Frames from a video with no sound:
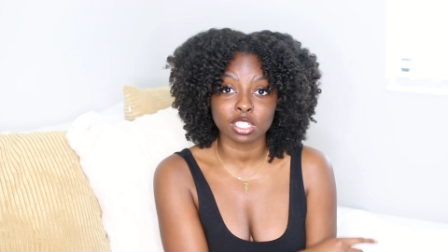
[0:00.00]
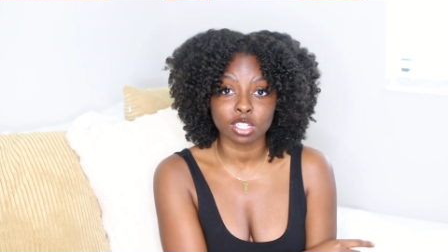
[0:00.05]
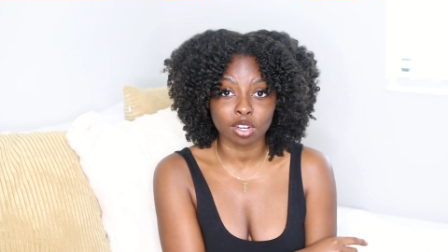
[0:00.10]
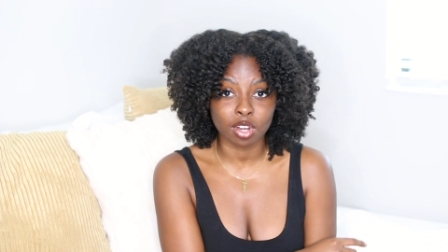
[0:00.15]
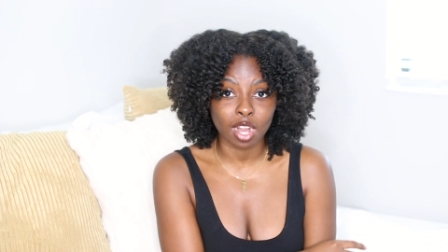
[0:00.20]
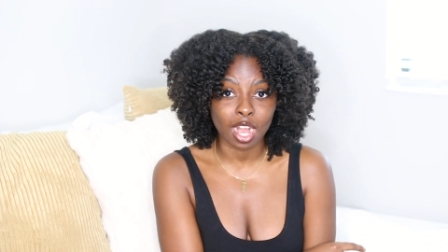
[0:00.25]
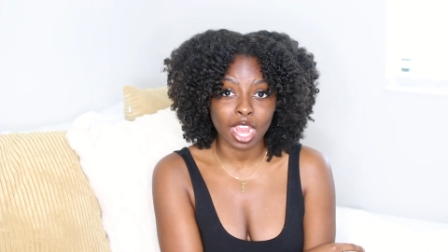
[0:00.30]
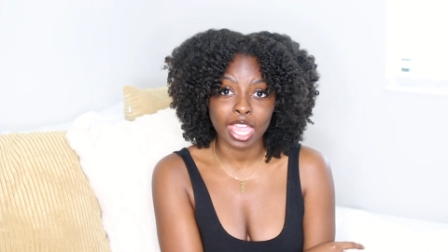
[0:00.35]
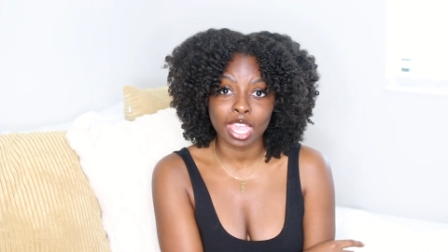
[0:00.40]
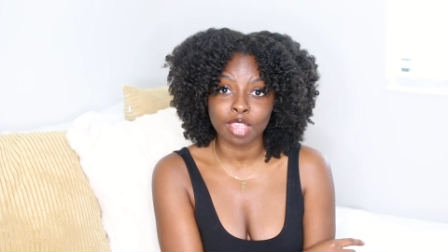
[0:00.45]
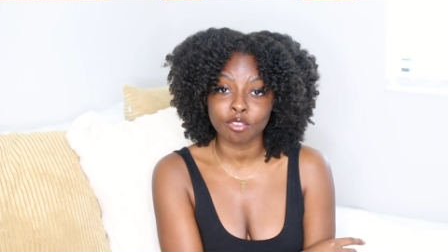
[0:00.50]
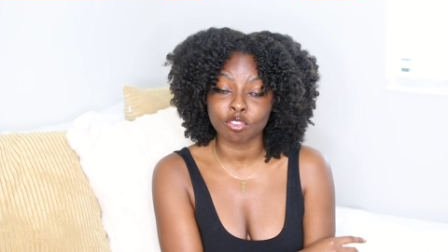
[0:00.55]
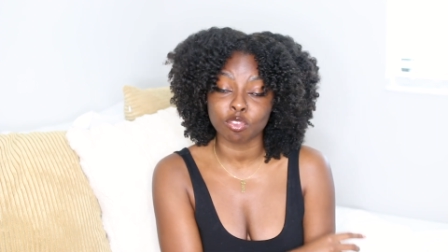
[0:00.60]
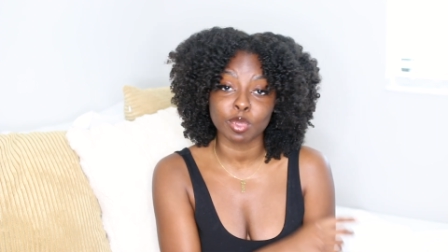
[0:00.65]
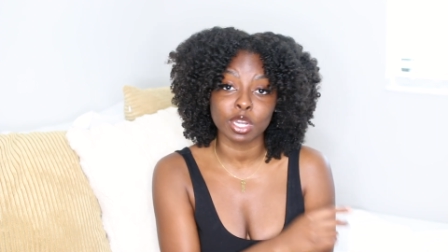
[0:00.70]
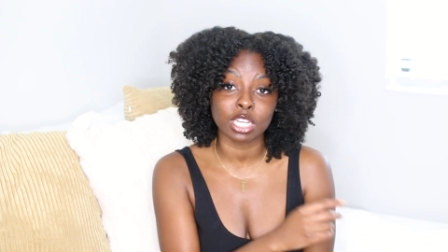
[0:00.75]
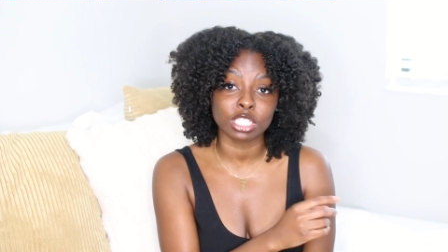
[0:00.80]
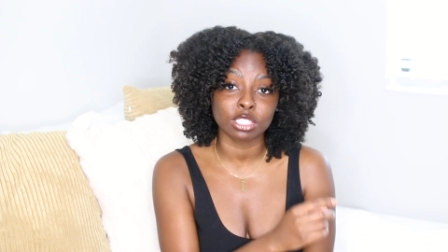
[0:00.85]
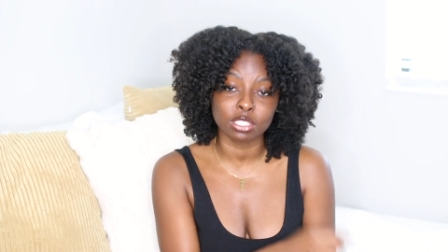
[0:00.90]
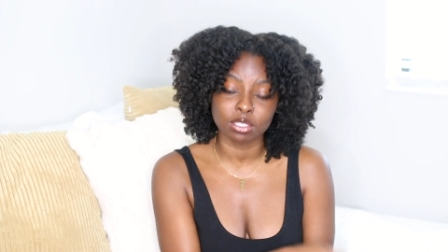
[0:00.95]
crying for
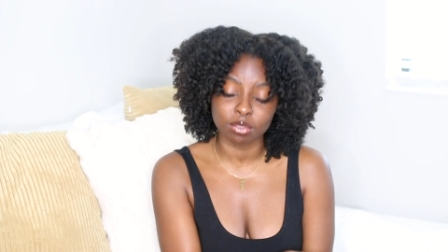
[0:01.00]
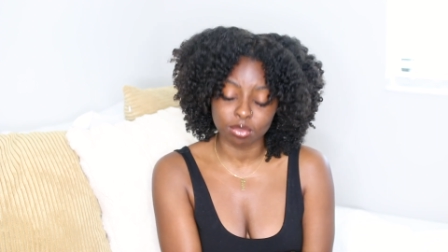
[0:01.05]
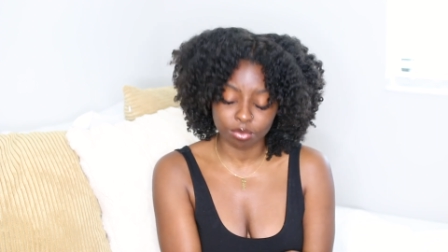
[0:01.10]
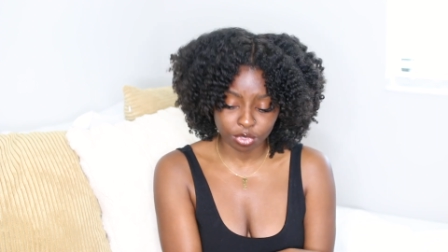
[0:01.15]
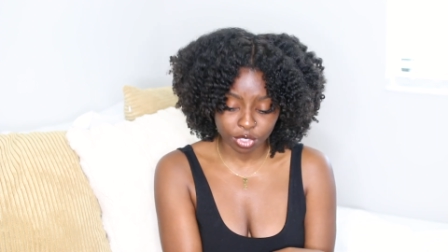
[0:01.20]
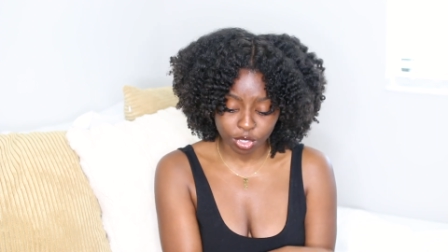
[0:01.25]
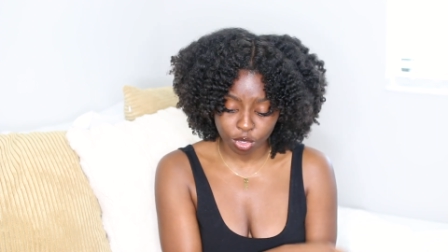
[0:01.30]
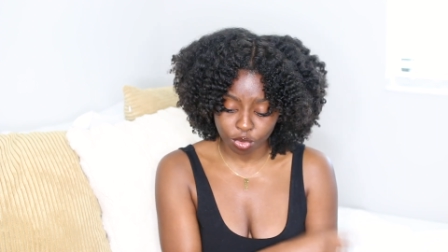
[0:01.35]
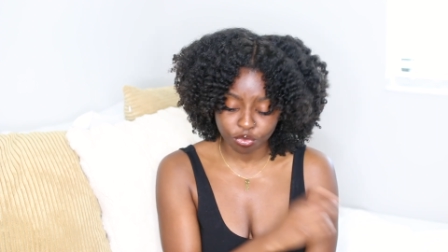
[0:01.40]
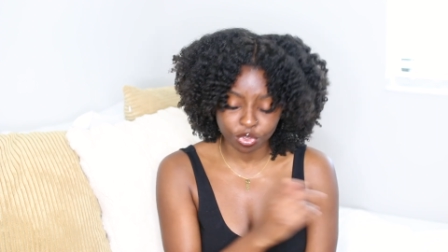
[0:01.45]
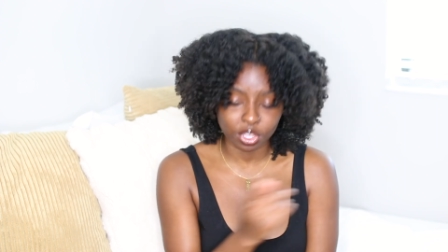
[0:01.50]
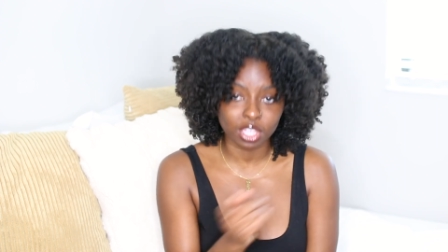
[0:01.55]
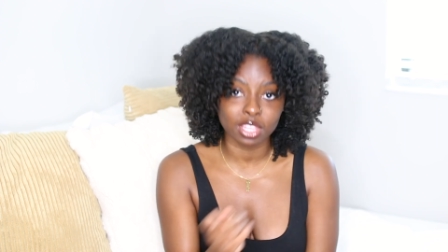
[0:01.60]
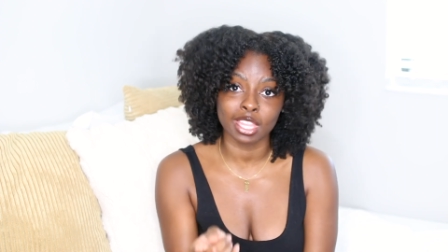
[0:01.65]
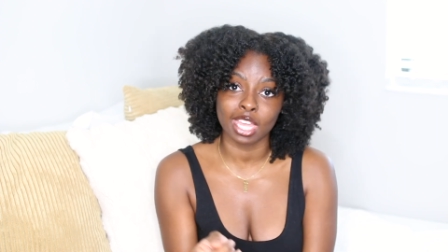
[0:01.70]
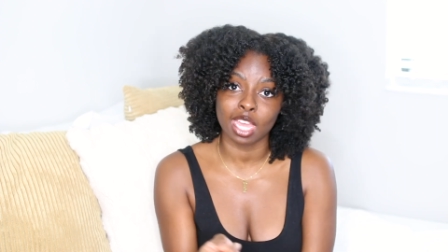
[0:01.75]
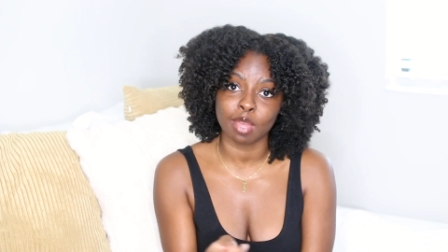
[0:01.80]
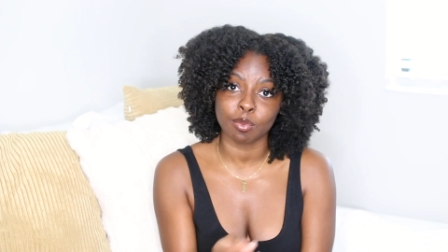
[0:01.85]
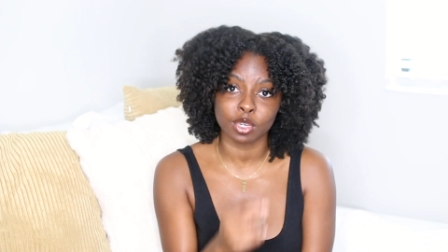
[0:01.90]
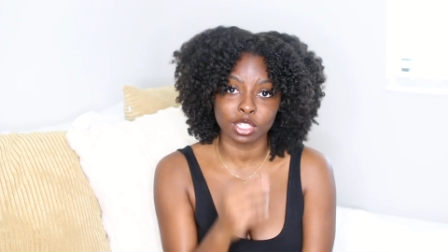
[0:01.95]
me to, you know,
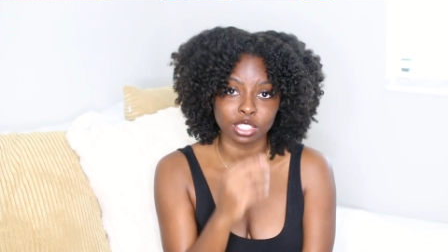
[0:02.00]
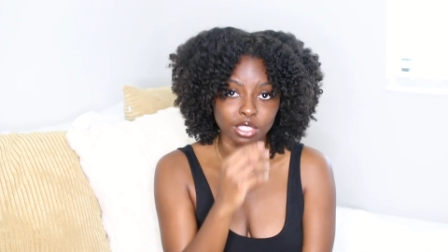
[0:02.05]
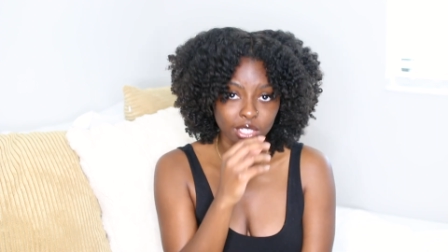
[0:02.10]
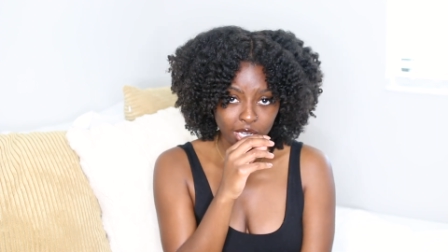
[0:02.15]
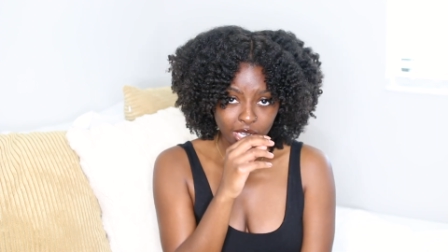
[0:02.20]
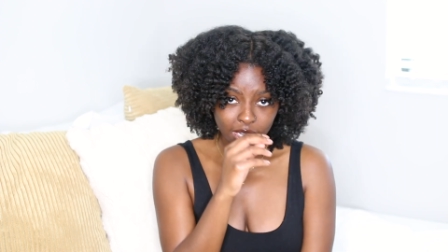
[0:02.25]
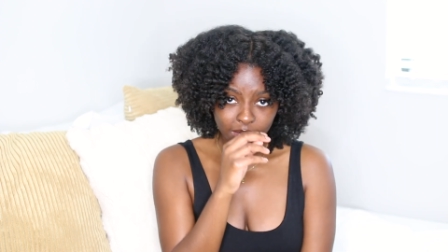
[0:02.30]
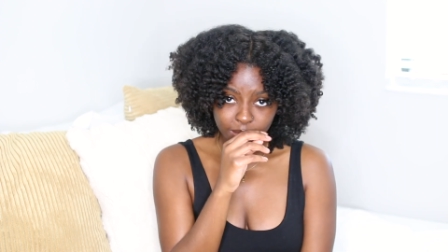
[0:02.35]
feed them or